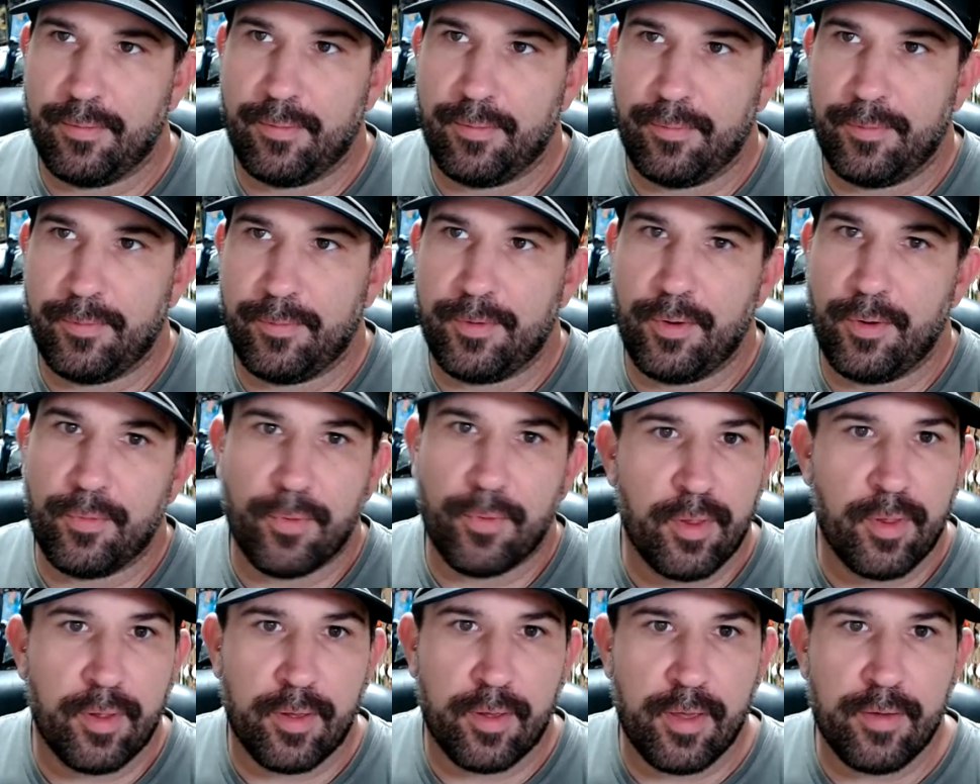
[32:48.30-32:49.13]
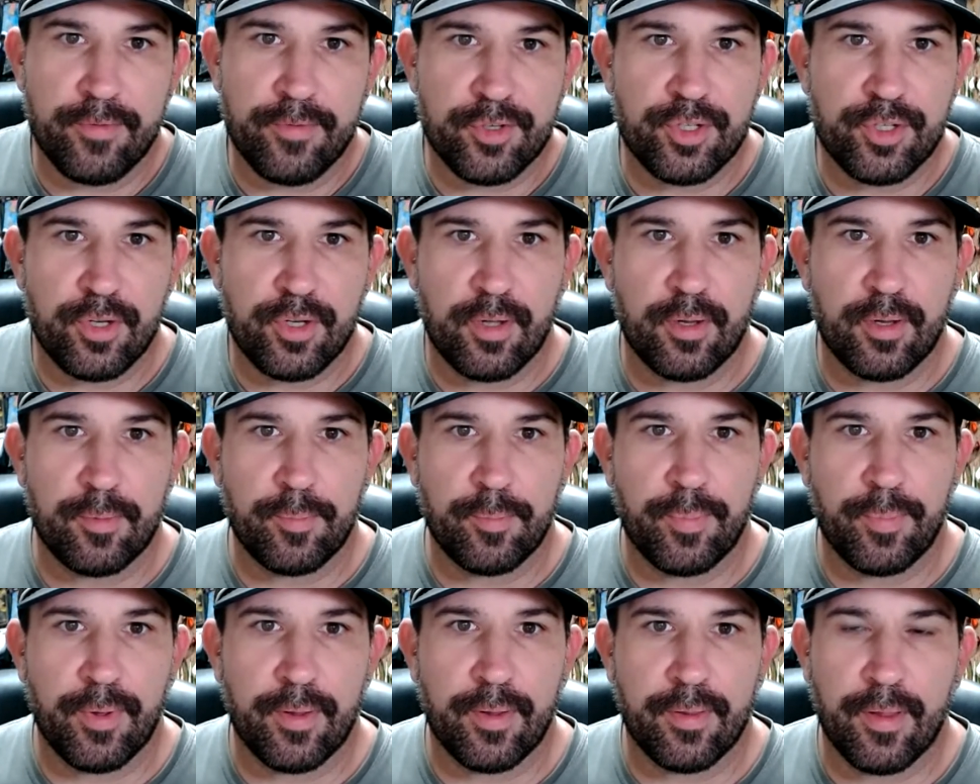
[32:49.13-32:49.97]
I don't really give a shit,
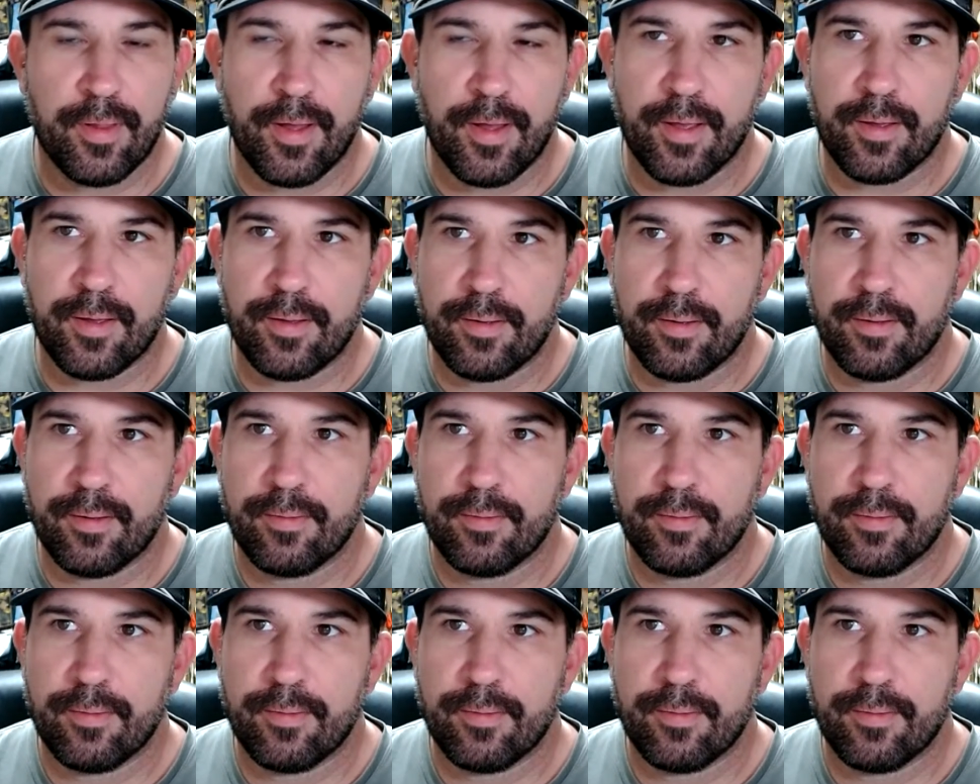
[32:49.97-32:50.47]
but like